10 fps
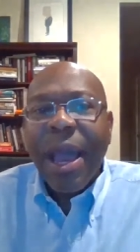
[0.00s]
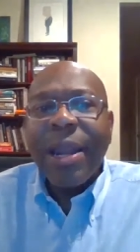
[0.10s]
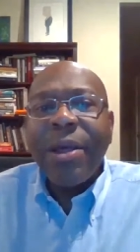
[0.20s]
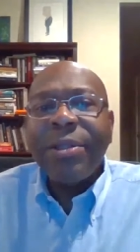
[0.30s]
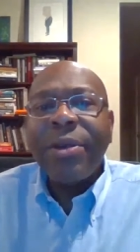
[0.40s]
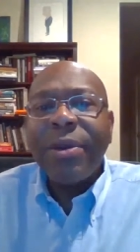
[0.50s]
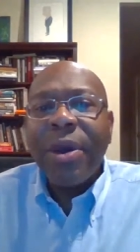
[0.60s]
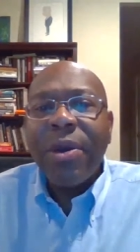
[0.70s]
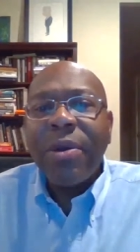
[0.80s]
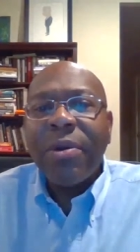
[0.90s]
I'd also
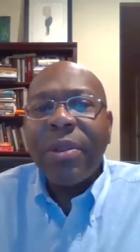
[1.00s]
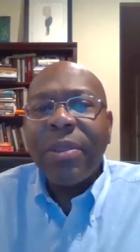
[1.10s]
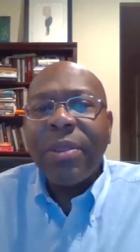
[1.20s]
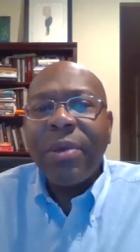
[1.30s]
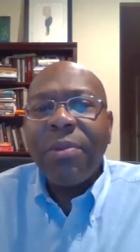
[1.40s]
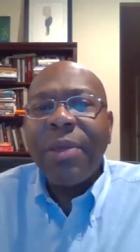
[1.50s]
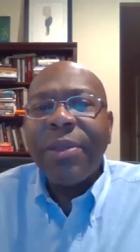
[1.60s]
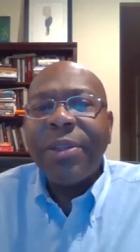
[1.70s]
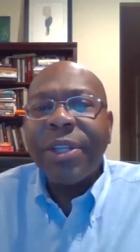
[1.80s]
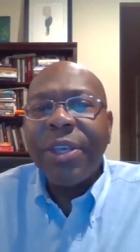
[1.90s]
note that while
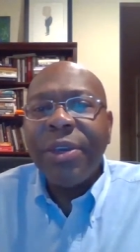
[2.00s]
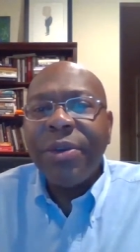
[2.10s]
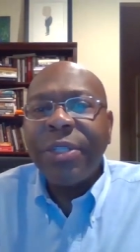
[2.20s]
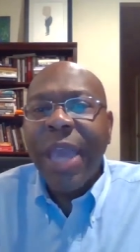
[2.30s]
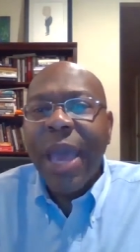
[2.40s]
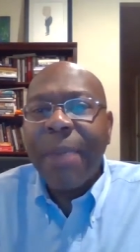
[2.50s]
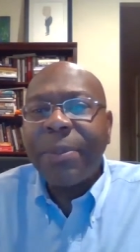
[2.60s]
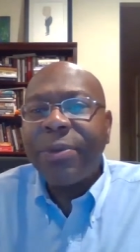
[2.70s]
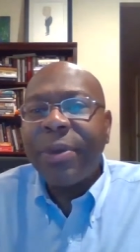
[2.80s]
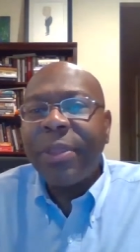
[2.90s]
there's a huge gap
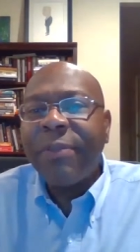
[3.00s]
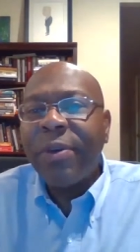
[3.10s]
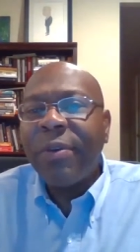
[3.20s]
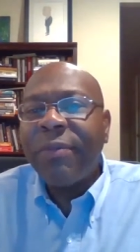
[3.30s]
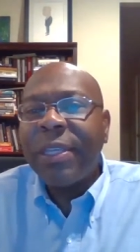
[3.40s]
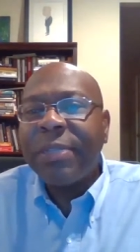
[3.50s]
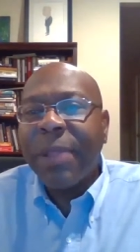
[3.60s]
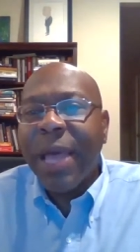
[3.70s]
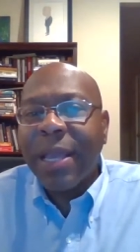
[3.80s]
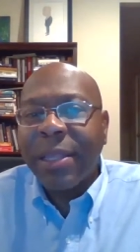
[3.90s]
between the view of these
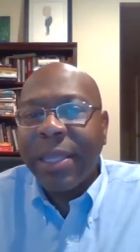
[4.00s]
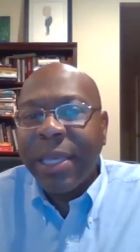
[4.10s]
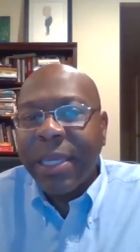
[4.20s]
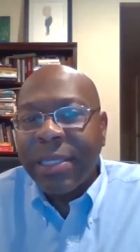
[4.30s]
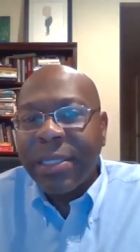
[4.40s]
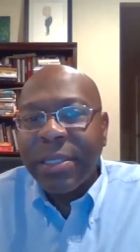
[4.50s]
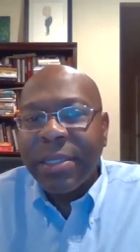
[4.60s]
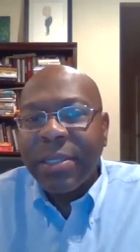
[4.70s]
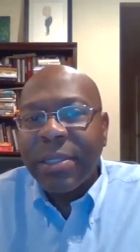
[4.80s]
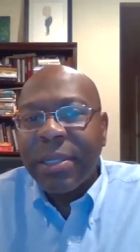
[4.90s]
Black elites
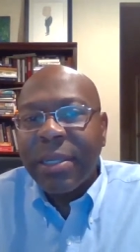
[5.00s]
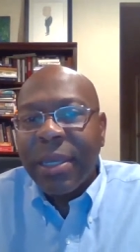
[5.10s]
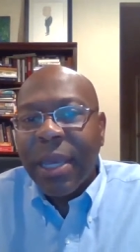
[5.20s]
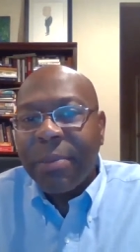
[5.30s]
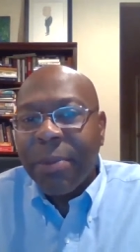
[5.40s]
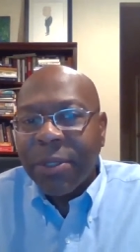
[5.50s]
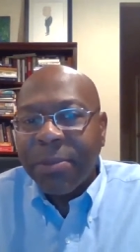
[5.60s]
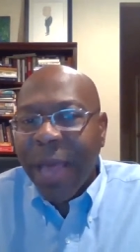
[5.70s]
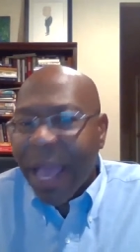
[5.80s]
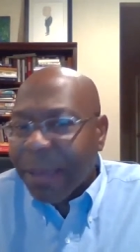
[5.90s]
and
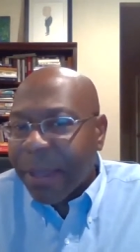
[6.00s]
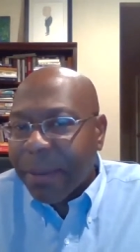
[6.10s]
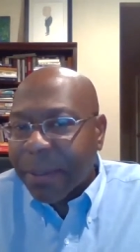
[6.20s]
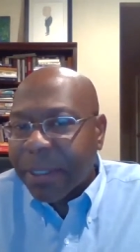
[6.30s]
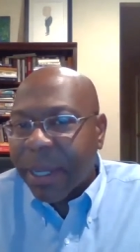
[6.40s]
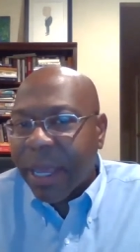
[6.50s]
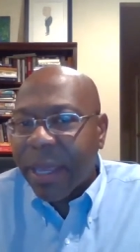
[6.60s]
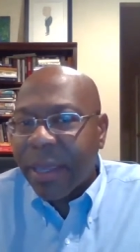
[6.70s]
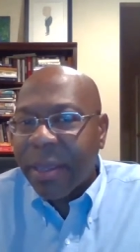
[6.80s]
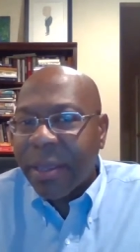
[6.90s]
most Black people
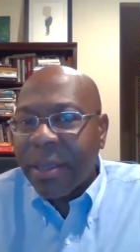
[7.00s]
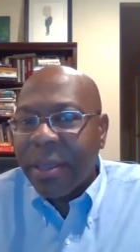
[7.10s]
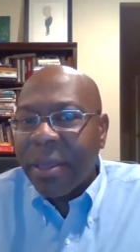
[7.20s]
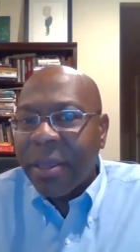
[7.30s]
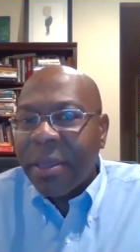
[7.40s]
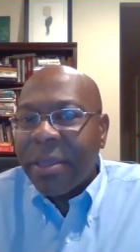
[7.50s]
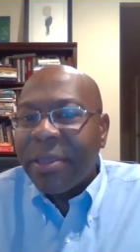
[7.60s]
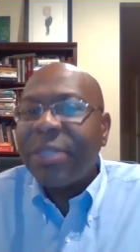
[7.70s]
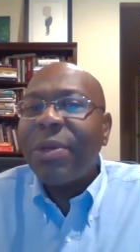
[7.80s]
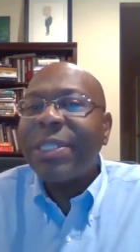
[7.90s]
today,
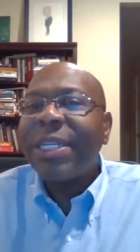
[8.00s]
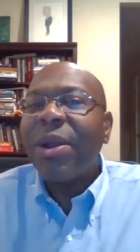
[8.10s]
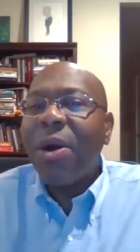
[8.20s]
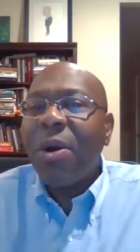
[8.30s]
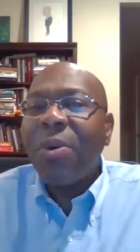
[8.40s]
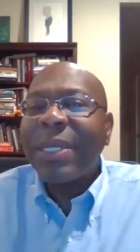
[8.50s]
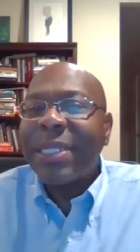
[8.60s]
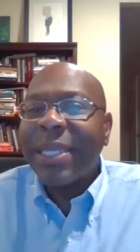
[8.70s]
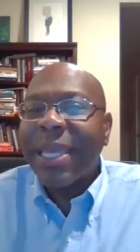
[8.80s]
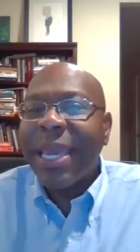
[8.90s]
this wasn't
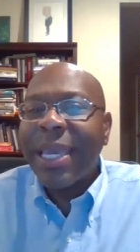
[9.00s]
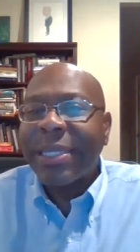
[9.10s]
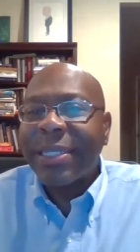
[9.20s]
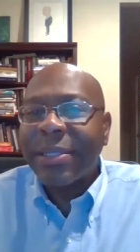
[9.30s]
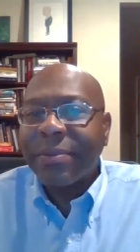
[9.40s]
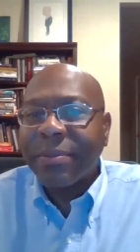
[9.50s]
always the case.